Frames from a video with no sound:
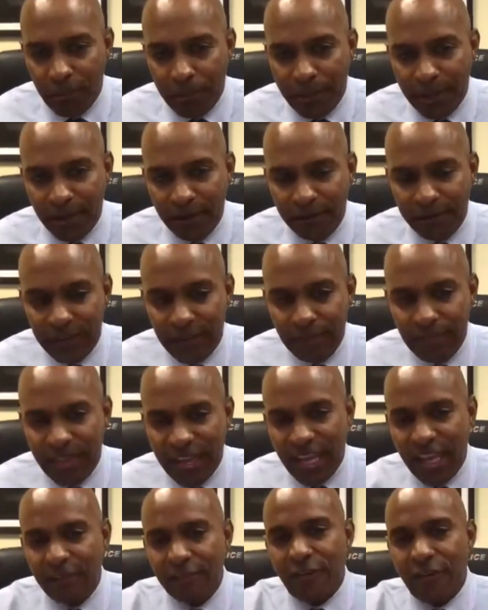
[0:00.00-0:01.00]
They
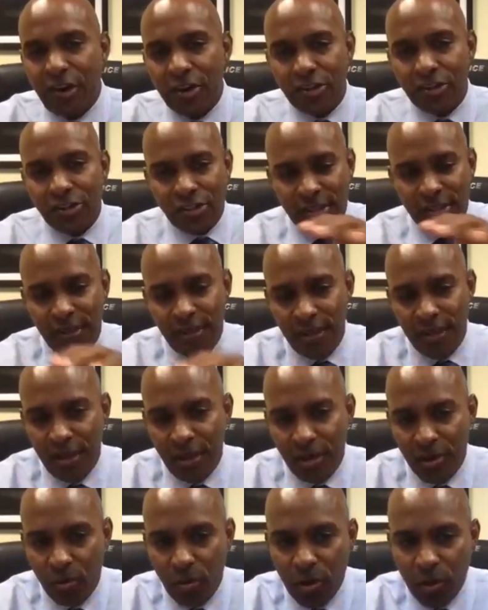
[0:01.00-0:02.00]
inversed what we
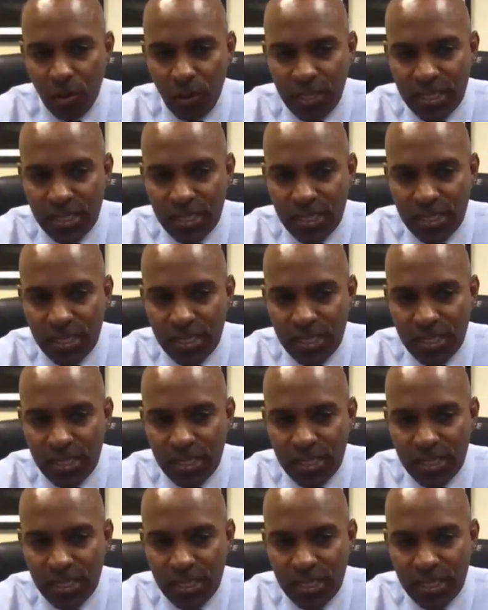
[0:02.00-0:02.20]
see